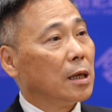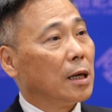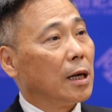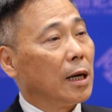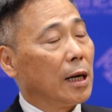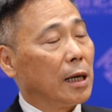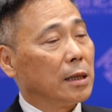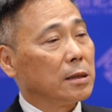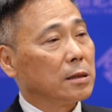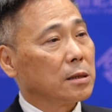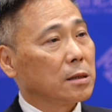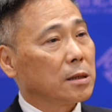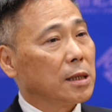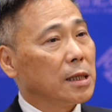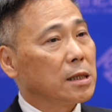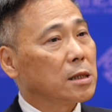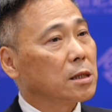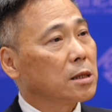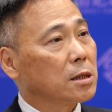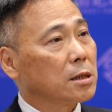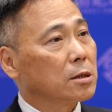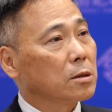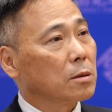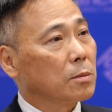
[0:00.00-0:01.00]
And
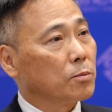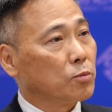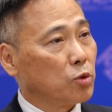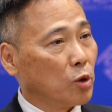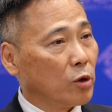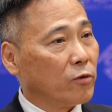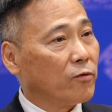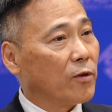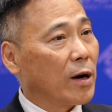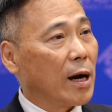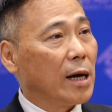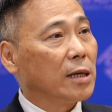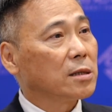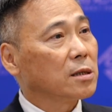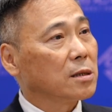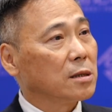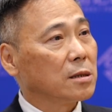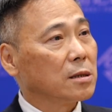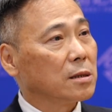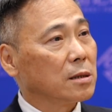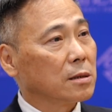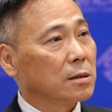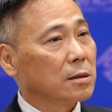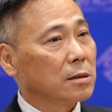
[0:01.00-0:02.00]
this provides
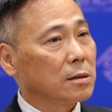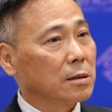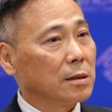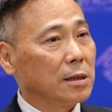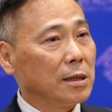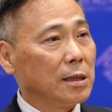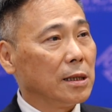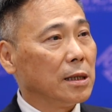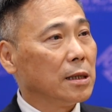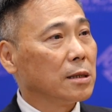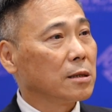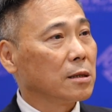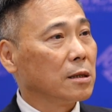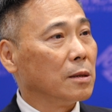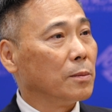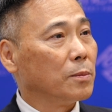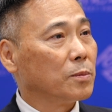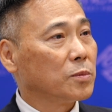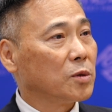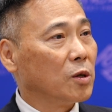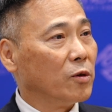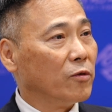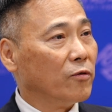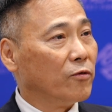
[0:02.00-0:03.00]
the
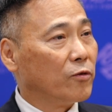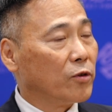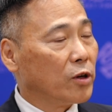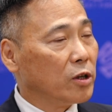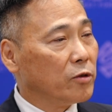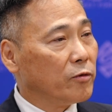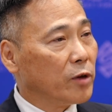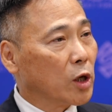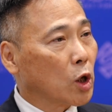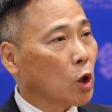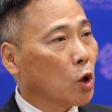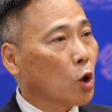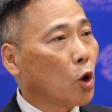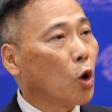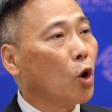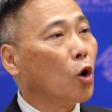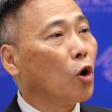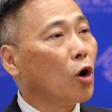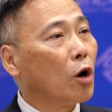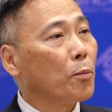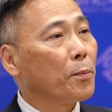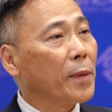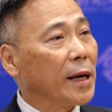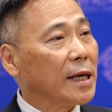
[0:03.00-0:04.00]
very
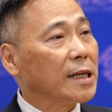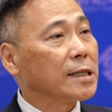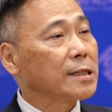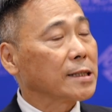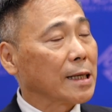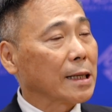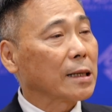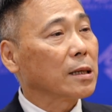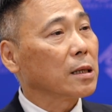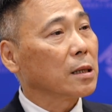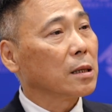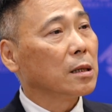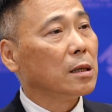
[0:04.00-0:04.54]
core basic